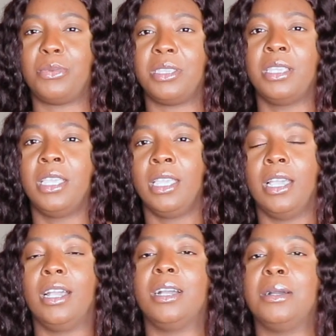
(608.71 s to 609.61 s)
be
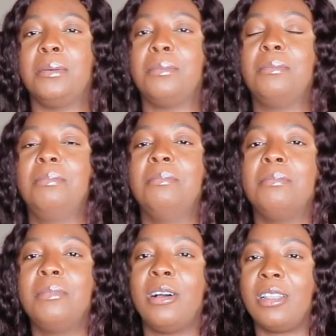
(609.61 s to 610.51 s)
um
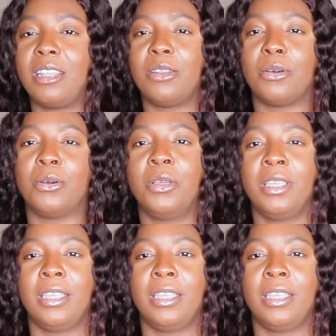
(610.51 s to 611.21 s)
a little